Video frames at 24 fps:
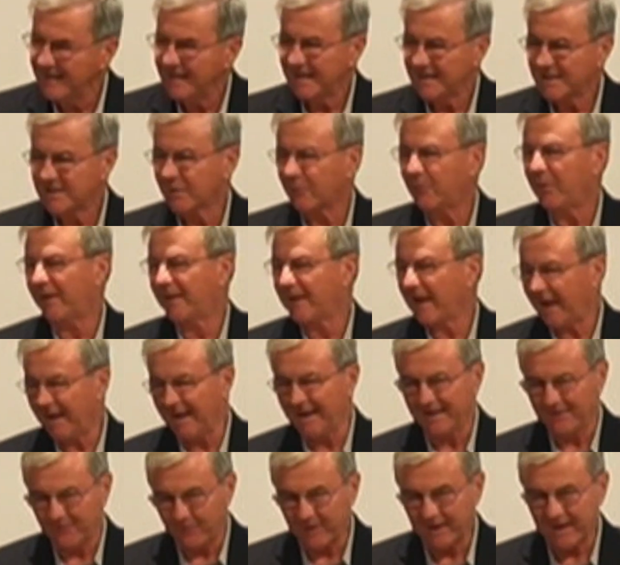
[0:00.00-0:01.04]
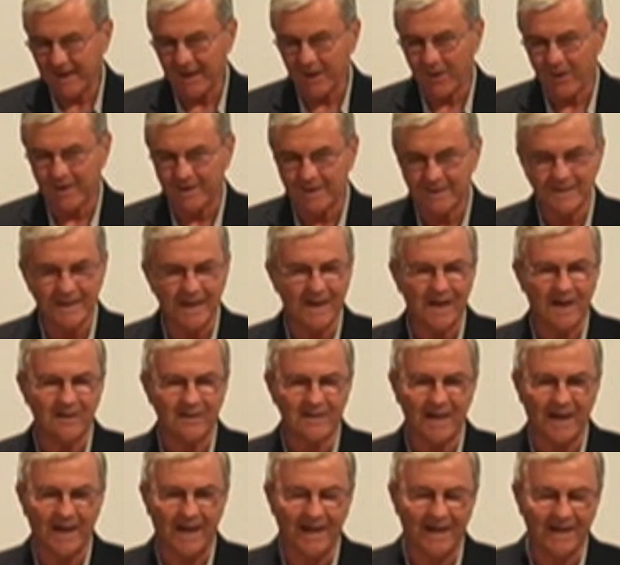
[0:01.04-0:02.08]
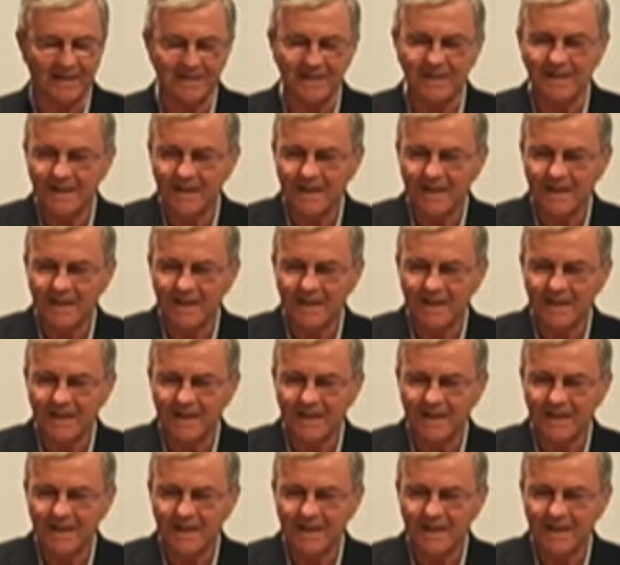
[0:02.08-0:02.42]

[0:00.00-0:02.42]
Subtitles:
So we got audited on our tithes.